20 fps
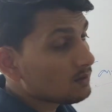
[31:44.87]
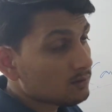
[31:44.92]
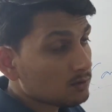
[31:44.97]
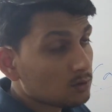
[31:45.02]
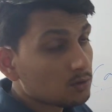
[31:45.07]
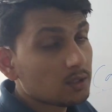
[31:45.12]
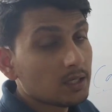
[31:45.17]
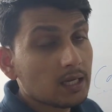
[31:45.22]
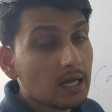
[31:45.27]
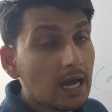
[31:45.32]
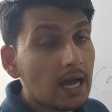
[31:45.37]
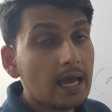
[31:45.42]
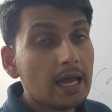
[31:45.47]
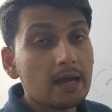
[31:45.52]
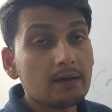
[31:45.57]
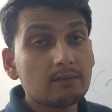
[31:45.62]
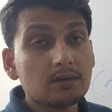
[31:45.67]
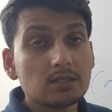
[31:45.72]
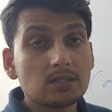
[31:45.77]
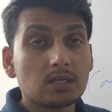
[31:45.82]
Even though I
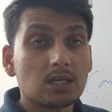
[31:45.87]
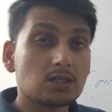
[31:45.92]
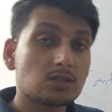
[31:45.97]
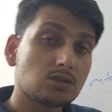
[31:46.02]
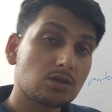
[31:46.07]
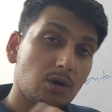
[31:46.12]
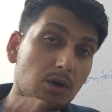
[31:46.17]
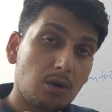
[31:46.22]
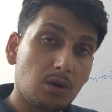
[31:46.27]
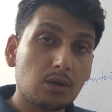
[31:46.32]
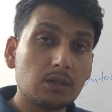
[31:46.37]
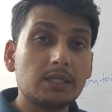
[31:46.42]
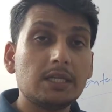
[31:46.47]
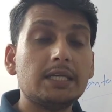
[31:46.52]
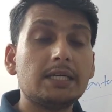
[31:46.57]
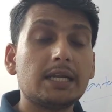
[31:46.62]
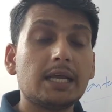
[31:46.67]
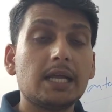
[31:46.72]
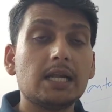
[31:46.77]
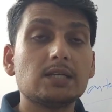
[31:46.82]
have discussed all
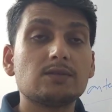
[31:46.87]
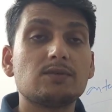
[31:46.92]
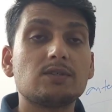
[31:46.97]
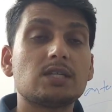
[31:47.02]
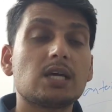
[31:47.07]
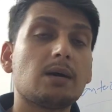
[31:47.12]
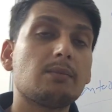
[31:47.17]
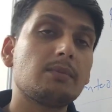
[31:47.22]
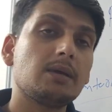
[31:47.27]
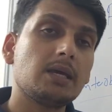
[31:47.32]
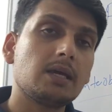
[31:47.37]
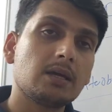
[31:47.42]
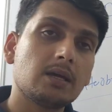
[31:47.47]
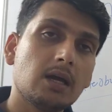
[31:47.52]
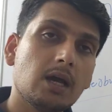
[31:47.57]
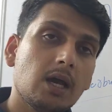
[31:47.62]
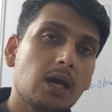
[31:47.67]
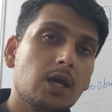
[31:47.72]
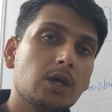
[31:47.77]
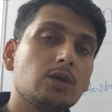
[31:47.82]
the tales which are
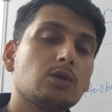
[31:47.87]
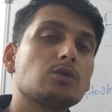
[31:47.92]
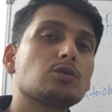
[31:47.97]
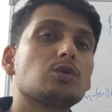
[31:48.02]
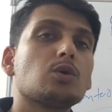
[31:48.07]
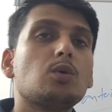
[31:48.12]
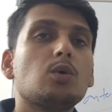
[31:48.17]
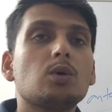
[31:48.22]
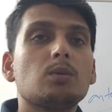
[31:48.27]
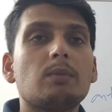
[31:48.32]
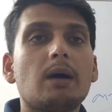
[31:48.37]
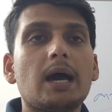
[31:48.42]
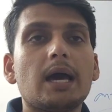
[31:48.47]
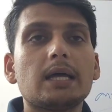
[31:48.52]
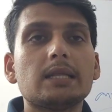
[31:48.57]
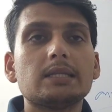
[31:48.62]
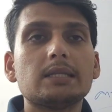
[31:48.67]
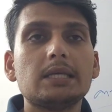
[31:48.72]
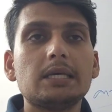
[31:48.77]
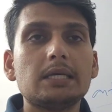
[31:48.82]
being told
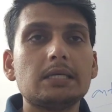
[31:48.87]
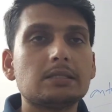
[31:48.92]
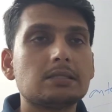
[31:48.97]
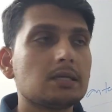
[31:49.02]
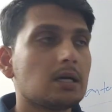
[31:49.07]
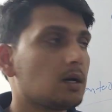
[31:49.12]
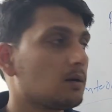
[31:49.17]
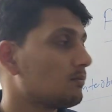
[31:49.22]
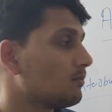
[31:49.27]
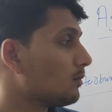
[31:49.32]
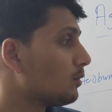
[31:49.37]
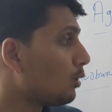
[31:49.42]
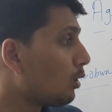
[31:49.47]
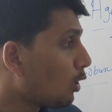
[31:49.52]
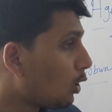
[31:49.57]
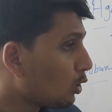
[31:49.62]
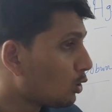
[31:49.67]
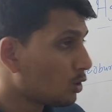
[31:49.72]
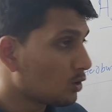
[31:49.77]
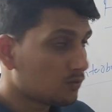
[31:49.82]
by these
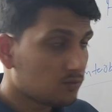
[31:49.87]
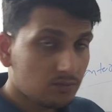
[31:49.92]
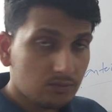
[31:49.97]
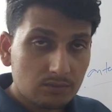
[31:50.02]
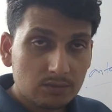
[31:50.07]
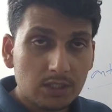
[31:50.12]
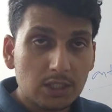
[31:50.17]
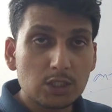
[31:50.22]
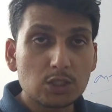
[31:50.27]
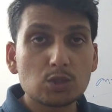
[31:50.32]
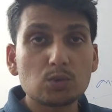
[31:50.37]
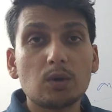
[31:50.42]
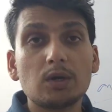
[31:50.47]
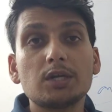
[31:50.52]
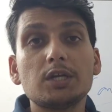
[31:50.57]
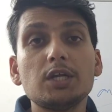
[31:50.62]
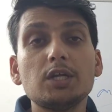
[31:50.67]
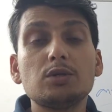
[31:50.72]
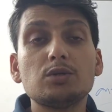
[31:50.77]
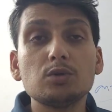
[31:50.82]
all of these
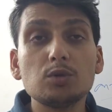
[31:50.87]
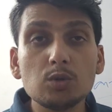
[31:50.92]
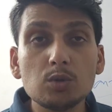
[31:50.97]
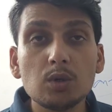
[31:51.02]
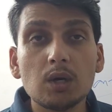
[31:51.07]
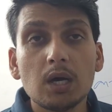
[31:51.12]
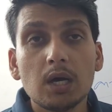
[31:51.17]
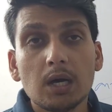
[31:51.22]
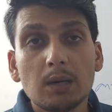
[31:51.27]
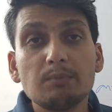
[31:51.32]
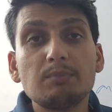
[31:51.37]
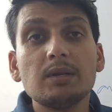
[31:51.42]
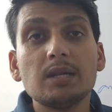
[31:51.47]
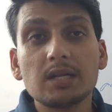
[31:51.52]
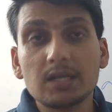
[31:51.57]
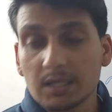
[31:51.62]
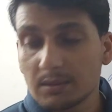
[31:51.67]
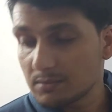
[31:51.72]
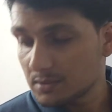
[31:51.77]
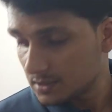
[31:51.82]
22
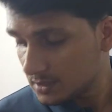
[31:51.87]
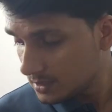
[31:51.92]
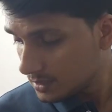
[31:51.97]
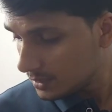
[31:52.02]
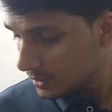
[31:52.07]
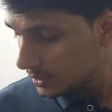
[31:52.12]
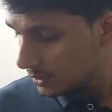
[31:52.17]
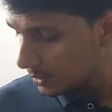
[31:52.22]
pilgrims,